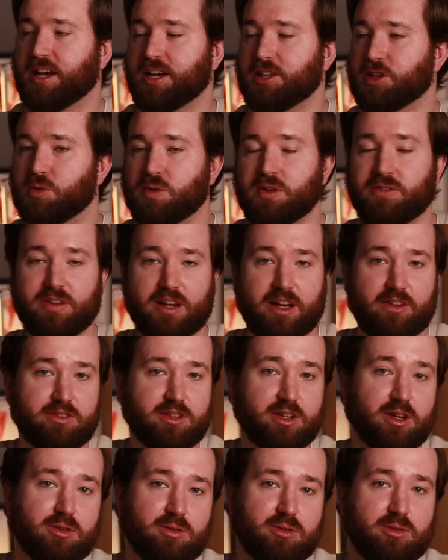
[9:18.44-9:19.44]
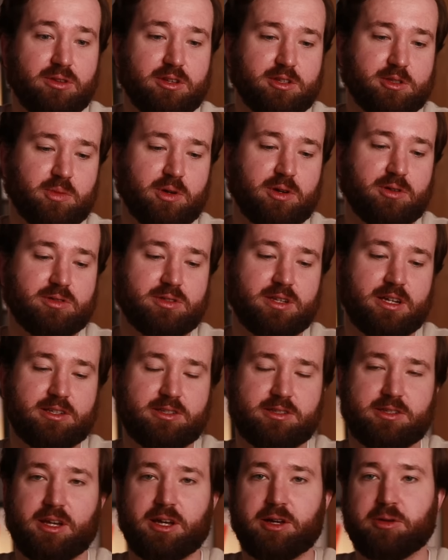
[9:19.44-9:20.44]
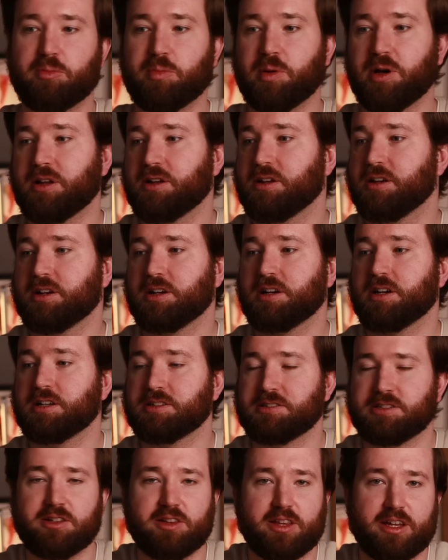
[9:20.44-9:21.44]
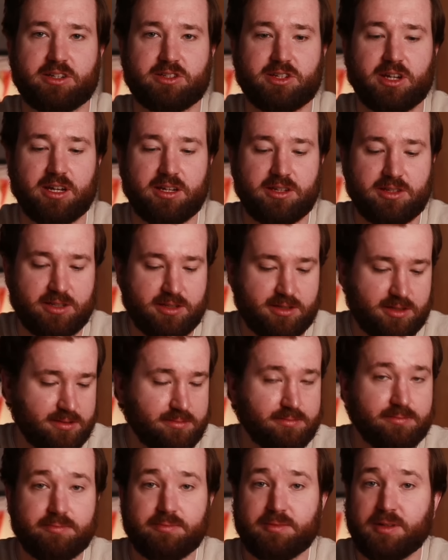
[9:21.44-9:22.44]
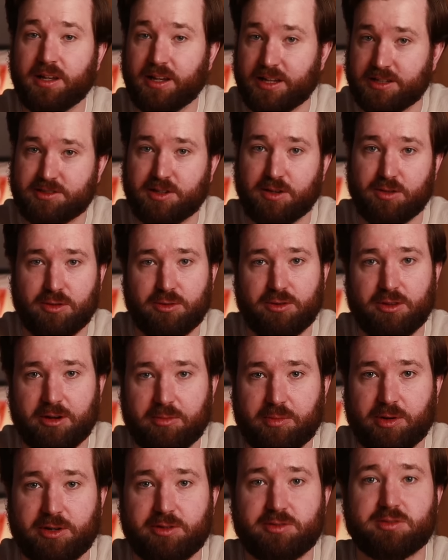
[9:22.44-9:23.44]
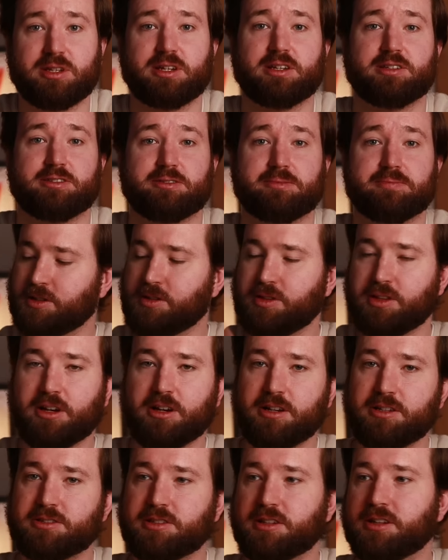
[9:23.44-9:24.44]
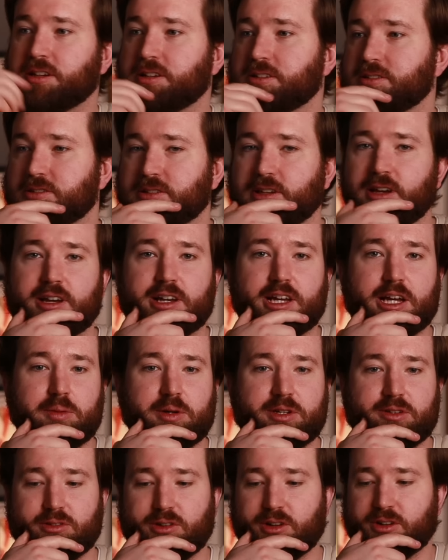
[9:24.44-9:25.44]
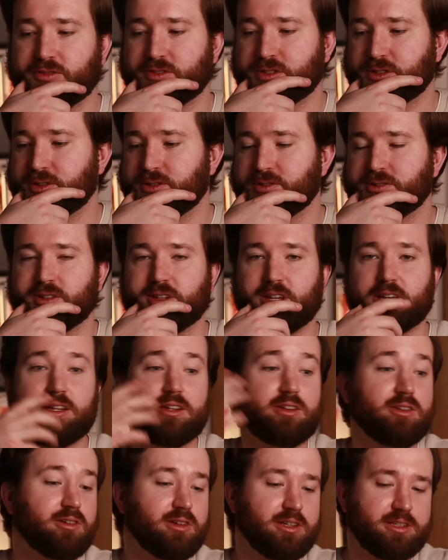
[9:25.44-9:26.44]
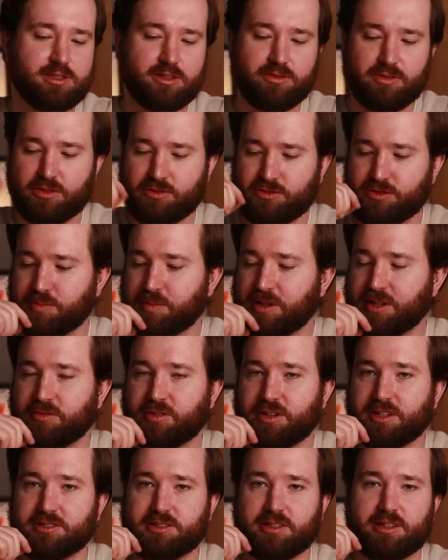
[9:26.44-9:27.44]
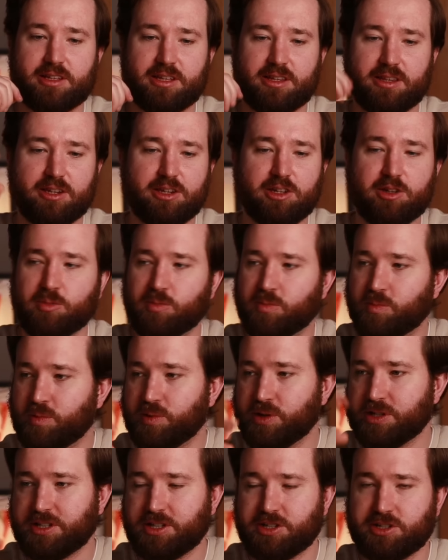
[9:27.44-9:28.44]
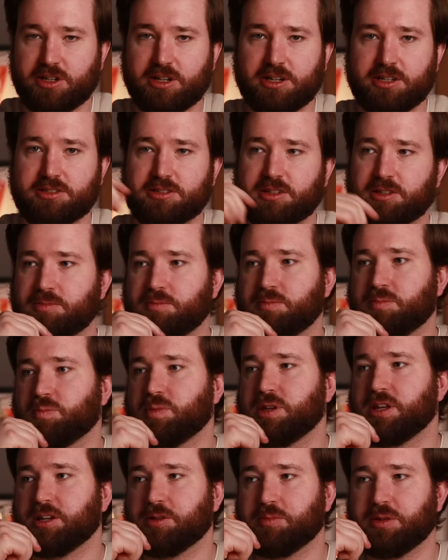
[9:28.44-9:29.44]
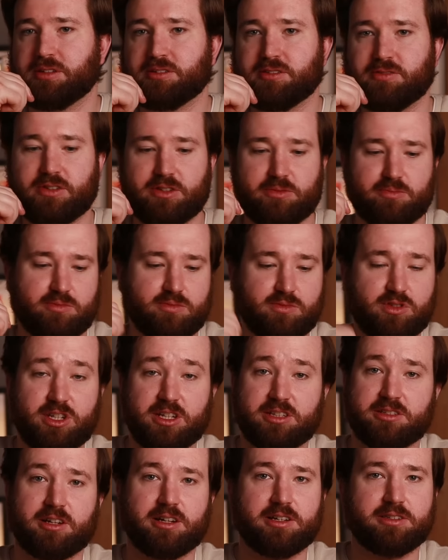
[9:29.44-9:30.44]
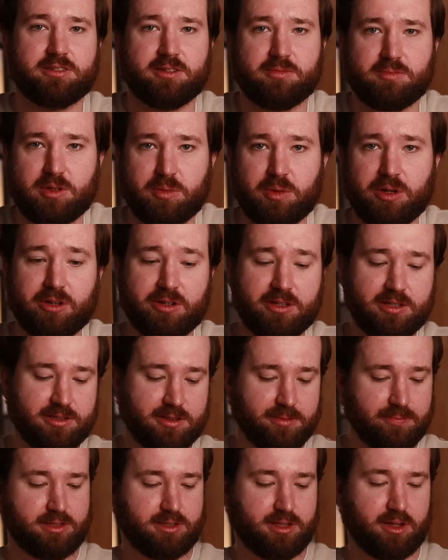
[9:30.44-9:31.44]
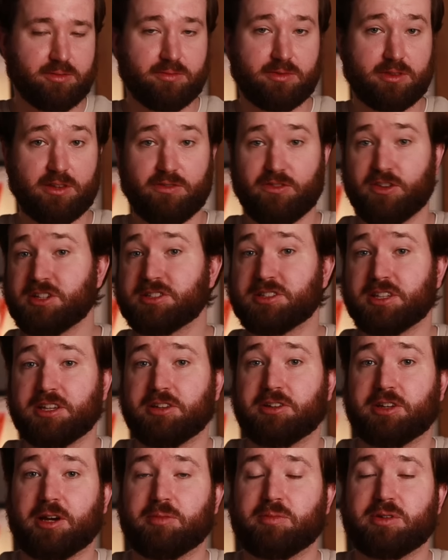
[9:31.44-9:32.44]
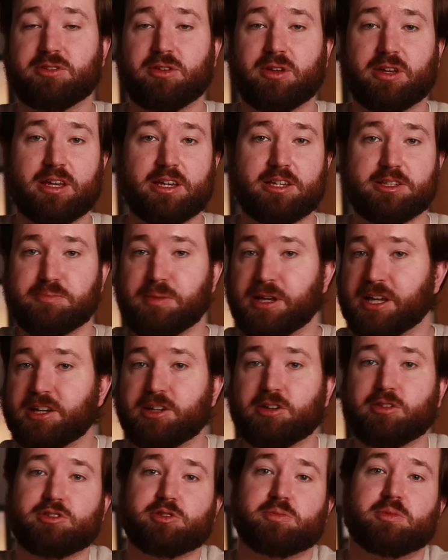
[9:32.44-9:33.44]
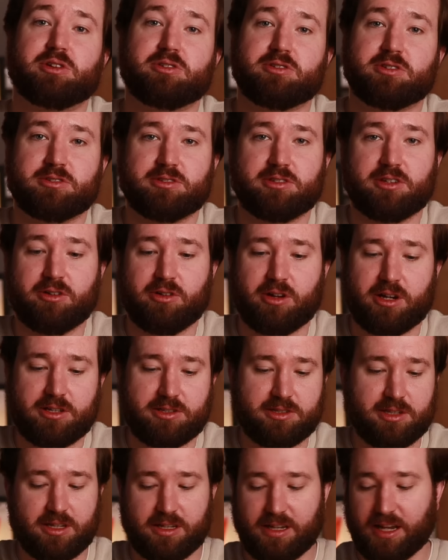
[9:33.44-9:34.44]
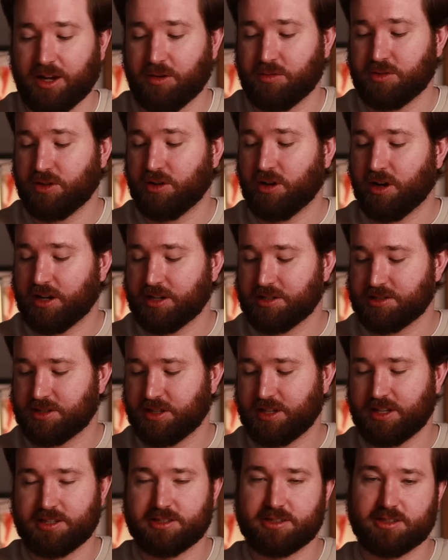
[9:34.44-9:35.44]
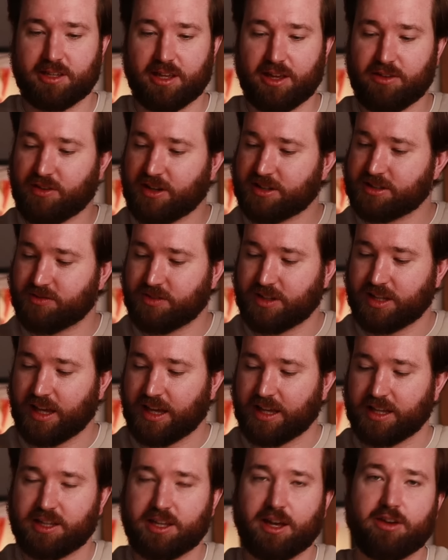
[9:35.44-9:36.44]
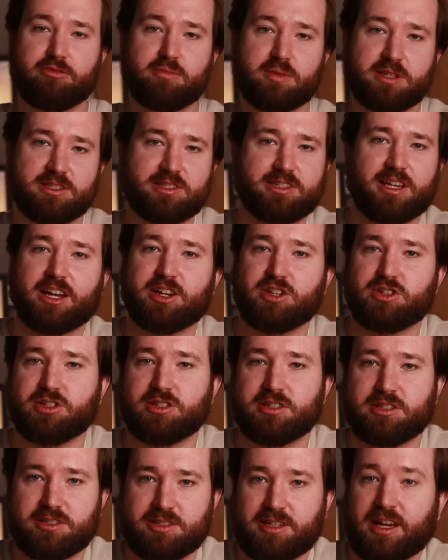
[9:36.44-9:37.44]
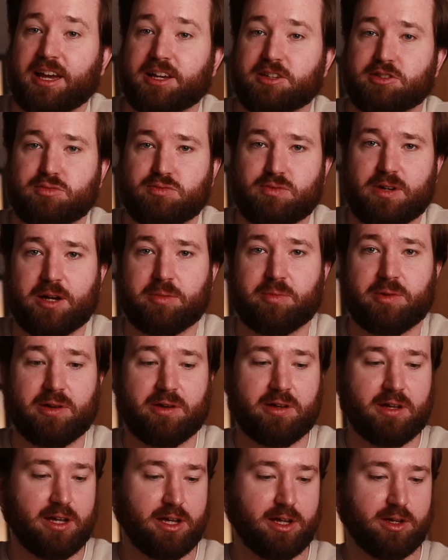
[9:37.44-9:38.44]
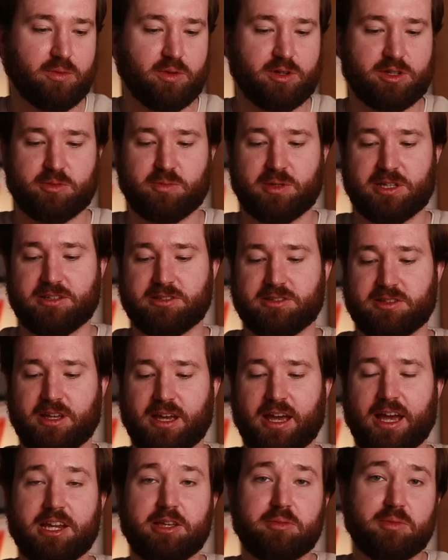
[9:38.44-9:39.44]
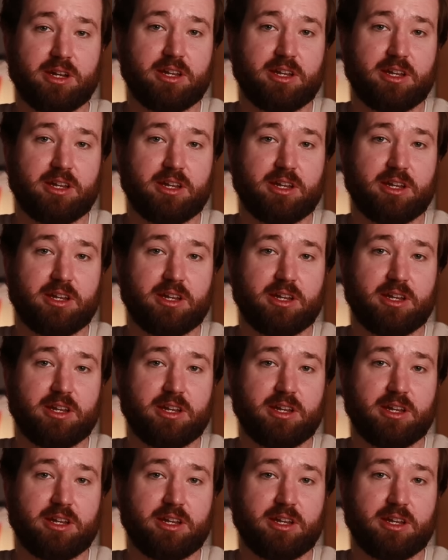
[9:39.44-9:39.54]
that you even have to go through this process, but until that changes, let's go through that process. So the ISA has come under a lot of scrutiny, not least of all from me recently, the new British ISA being a bit of a shit ISA, to be honest. So the first thing you can be doing is making contributions to your ISA. Now, your ISA is effectively a government sanctioned tax wrapper, which means that any